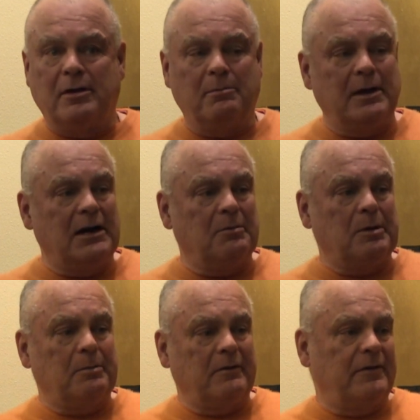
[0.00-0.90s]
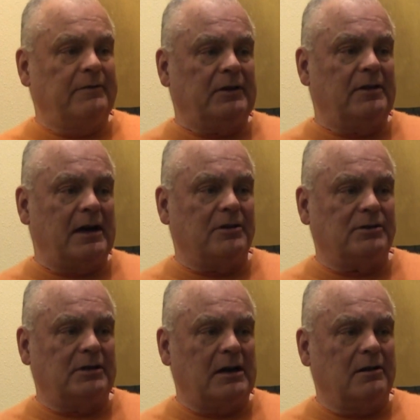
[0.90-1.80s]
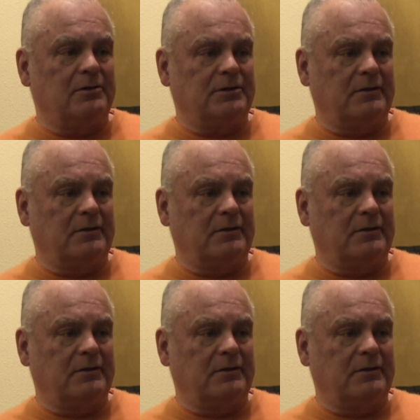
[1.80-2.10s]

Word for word: with a minimum of $50,000